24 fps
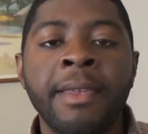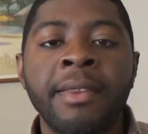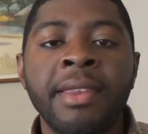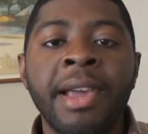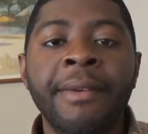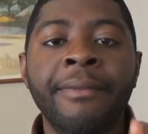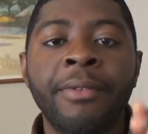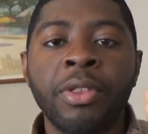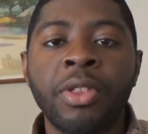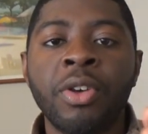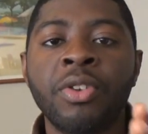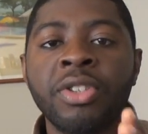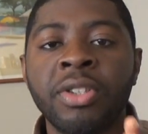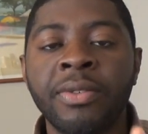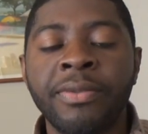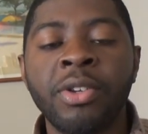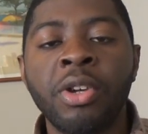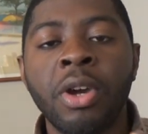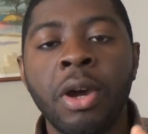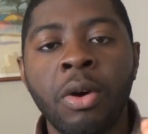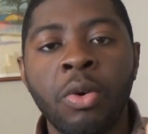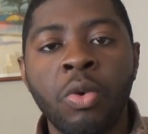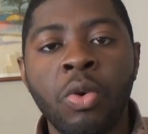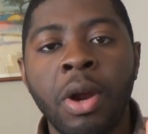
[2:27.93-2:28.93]
Now, for those of
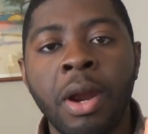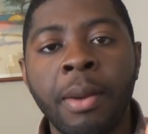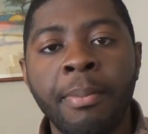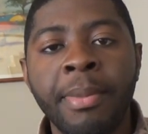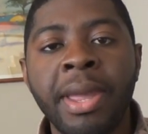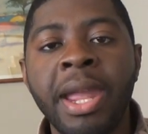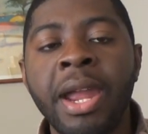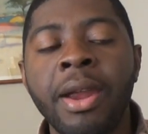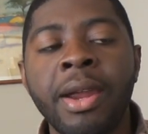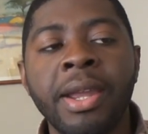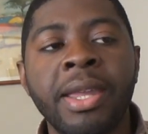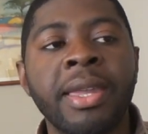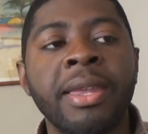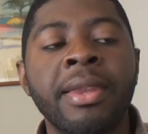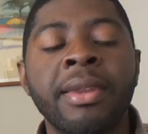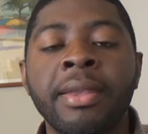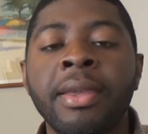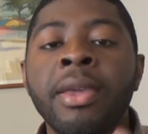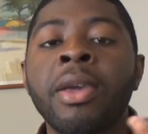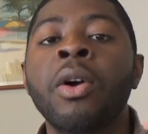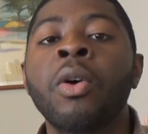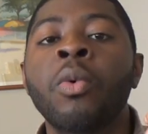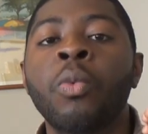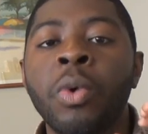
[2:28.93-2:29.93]
you who are
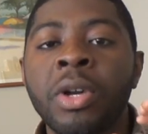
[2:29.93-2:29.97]
American,